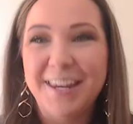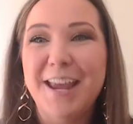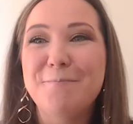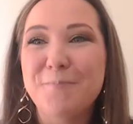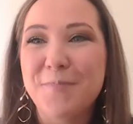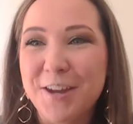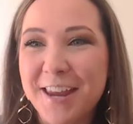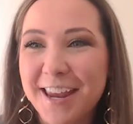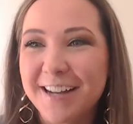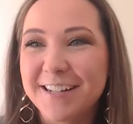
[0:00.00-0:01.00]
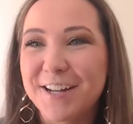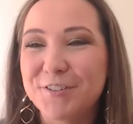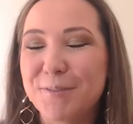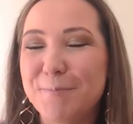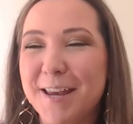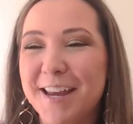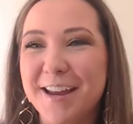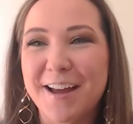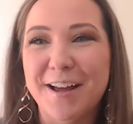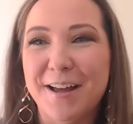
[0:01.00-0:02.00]
Yep, you can get in touch with
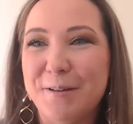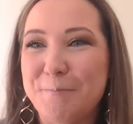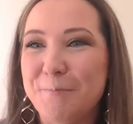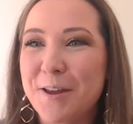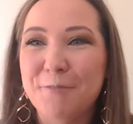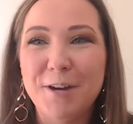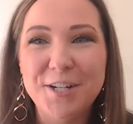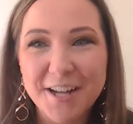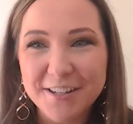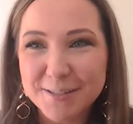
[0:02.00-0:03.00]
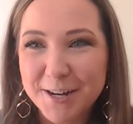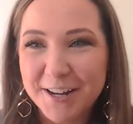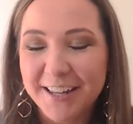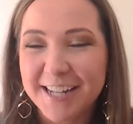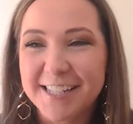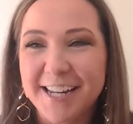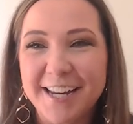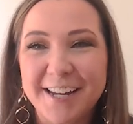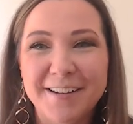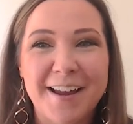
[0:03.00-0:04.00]
me. Um, reach out to me on
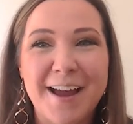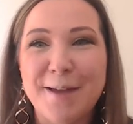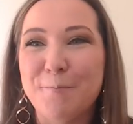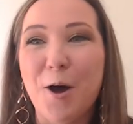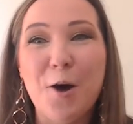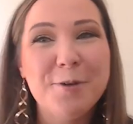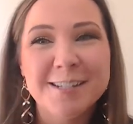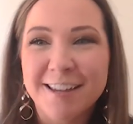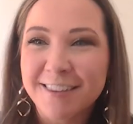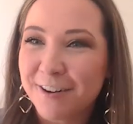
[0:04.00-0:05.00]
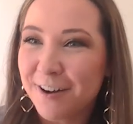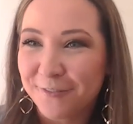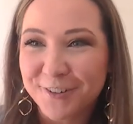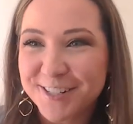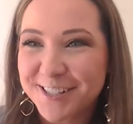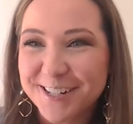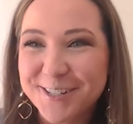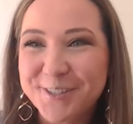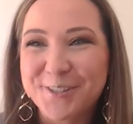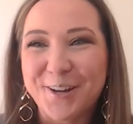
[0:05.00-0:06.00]
LinkedIn. I'm always at the
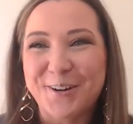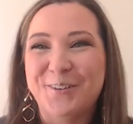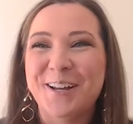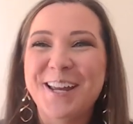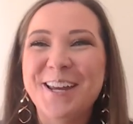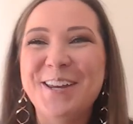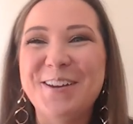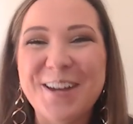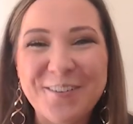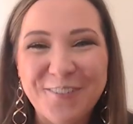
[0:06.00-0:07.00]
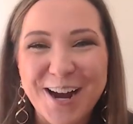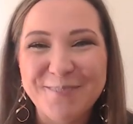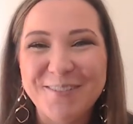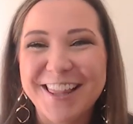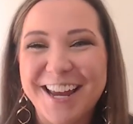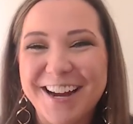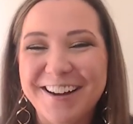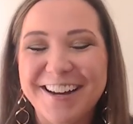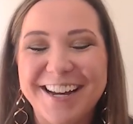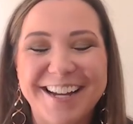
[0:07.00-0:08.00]
conferences, so you can find me
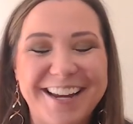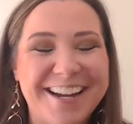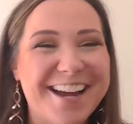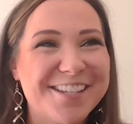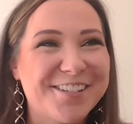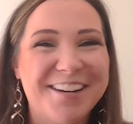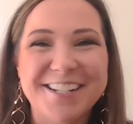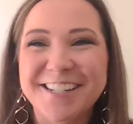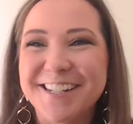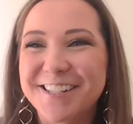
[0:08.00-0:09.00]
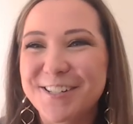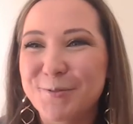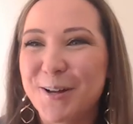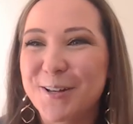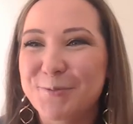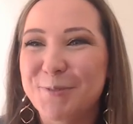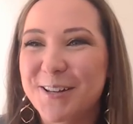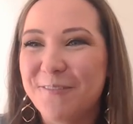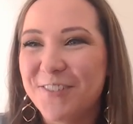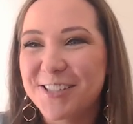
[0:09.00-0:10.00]
there and, and ask questions as well as with,
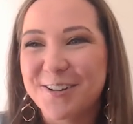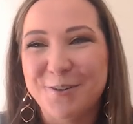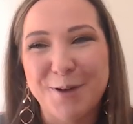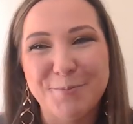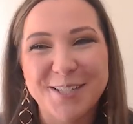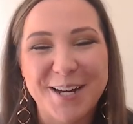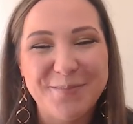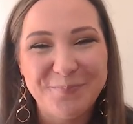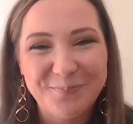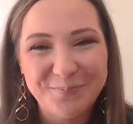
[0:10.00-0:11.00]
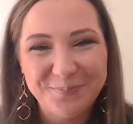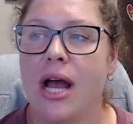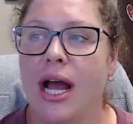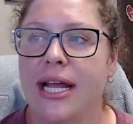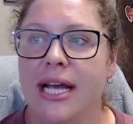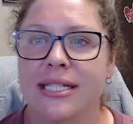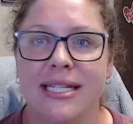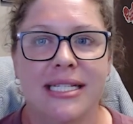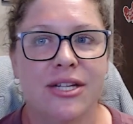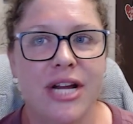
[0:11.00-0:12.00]
visit our website. I guess,
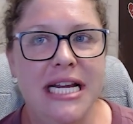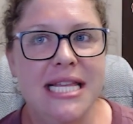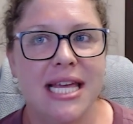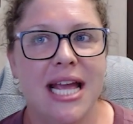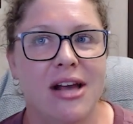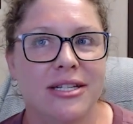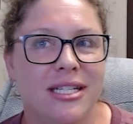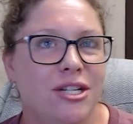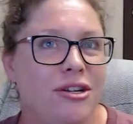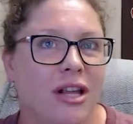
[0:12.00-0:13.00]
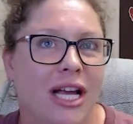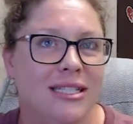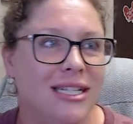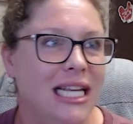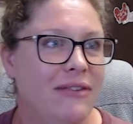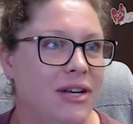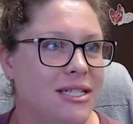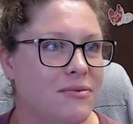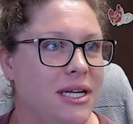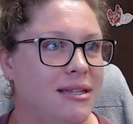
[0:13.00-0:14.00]
is there anything else that you'd like to leave
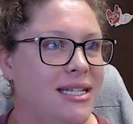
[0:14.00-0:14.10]
us with